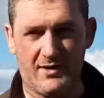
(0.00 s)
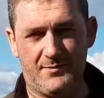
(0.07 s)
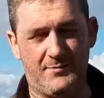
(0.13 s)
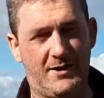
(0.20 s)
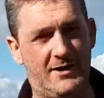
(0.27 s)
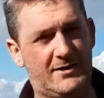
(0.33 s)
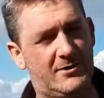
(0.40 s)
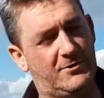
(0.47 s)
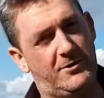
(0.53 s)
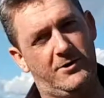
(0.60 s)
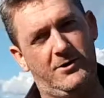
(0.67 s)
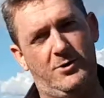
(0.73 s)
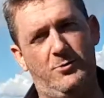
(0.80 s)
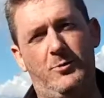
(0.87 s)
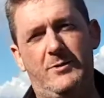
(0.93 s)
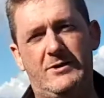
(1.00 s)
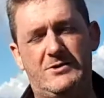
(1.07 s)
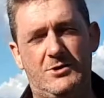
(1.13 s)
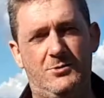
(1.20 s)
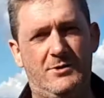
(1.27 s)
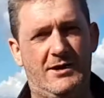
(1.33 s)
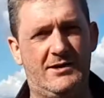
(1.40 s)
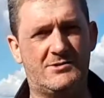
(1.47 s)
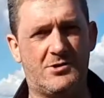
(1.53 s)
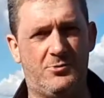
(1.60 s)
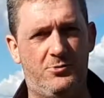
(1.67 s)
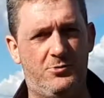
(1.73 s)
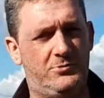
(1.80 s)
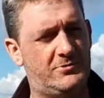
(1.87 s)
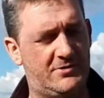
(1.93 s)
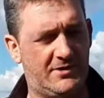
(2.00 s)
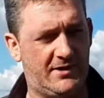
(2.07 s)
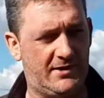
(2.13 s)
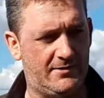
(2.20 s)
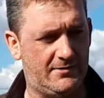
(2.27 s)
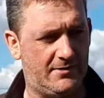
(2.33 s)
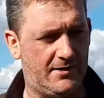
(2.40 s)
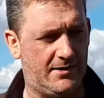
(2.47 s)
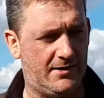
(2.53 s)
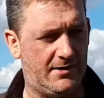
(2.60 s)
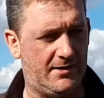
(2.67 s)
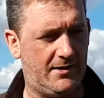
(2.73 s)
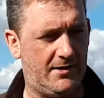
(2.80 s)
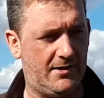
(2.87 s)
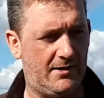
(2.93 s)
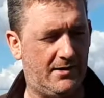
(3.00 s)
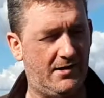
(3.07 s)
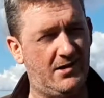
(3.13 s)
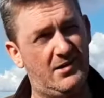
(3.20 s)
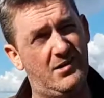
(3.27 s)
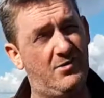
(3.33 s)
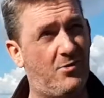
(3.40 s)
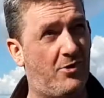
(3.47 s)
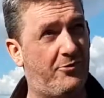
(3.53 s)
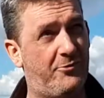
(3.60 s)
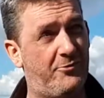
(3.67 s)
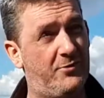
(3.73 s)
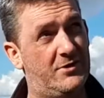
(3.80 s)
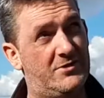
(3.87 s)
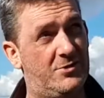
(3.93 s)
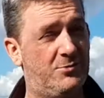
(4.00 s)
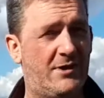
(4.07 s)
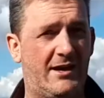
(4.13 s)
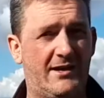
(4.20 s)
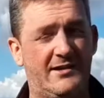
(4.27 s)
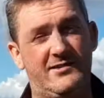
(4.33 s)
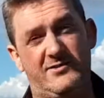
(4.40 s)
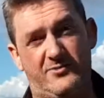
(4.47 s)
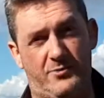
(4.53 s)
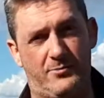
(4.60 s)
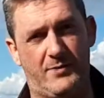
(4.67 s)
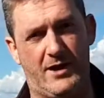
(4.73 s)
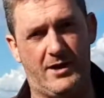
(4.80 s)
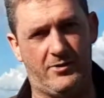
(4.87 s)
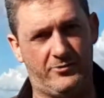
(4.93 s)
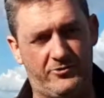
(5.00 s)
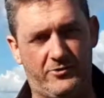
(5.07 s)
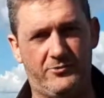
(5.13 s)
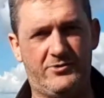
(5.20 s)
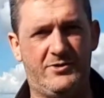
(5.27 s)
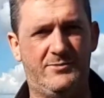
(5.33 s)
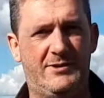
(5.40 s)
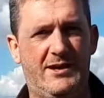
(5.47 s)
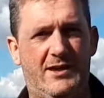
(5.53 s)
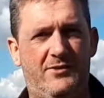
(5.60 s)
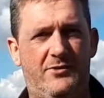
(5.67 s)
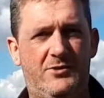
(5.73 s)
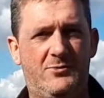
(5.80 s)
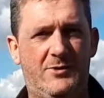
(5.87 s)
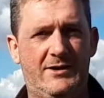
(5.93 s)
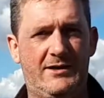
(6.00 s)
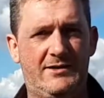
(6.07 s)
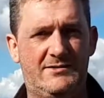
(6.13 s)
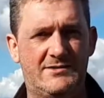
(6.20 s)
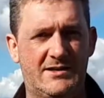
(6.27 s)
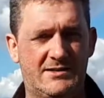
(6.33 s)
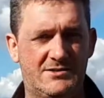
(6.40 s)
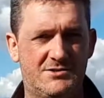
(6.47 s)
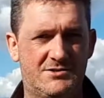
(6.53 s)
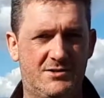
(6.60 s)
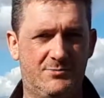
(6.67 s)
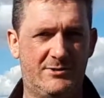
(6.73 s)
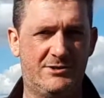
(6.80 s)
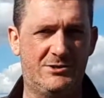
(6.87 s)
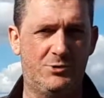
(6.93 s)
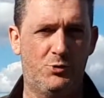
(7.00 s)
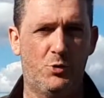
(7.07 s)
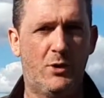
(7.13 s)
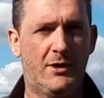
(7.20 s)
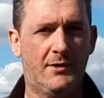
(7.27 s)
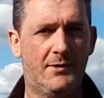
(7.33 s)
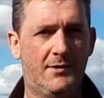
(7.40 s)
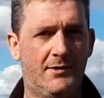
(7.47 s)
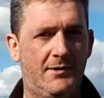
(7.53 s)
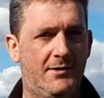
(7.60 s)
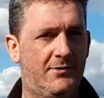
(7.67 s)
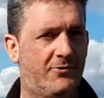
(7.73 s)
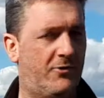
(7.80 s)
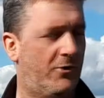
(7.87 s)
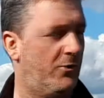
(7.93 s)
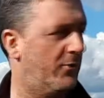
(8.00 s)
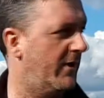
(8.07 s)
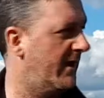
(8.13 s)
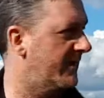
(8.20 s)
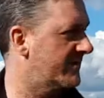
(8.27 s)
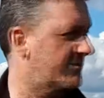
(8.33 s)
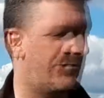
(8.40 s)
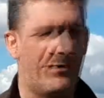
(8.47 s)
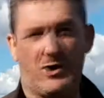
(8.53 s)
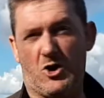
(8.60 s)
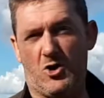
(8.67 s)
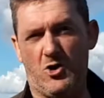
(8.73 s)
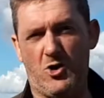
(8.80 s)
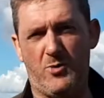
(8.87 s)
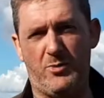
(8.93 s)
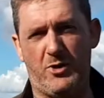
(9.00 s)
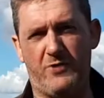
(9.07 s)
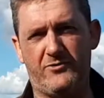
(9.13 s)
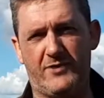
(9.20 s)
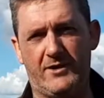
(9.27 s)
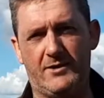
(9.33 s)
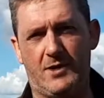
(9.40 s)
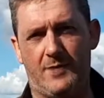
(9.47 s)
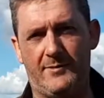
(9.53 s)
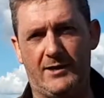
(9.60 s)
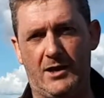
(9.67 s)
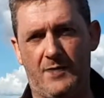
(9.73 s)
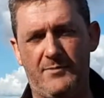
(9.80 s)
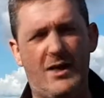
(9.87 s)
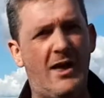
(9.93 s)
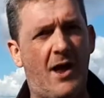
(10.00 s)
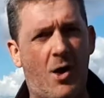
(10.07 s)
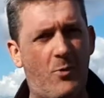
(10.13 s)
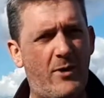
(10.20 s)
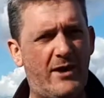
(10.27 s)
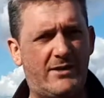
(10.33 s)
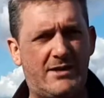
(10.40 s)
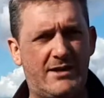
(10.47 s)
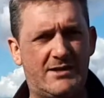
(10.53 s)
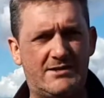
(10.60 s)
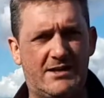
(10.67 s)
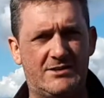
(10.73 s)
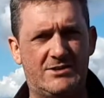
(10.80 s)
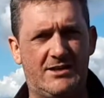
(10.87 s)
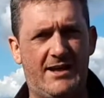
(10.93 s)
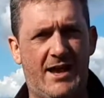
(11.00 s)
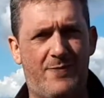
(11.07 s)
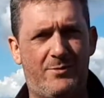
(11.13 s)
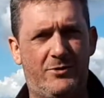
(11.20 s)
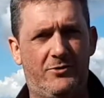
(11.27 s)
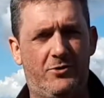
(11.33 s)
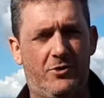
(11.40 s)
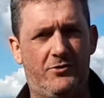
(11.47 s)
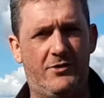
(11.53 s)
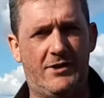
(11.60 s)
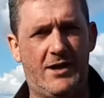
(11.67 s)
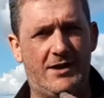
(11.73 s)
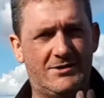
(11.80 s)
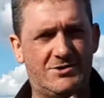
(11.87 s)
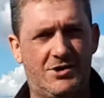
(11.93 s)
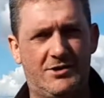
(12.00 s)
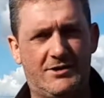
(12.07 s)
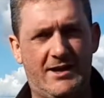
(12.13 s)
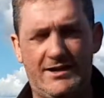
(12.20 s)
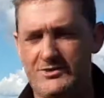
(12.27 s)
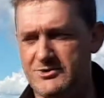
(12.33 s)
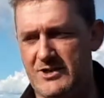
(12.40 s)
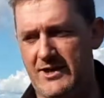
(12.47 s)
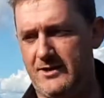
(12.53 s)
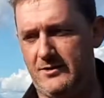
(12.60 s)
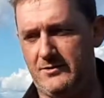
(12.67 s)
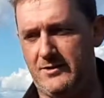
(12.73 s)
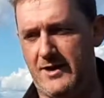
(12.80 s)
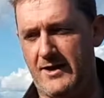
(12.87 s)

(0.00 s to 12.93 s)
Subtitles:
My little girl will be 2 years old in 2 days from now. So she'll be on the 26th. She'll be 2. So we've got her birthday coming up. A weird thing has actually happened on the Nights Arcade channel.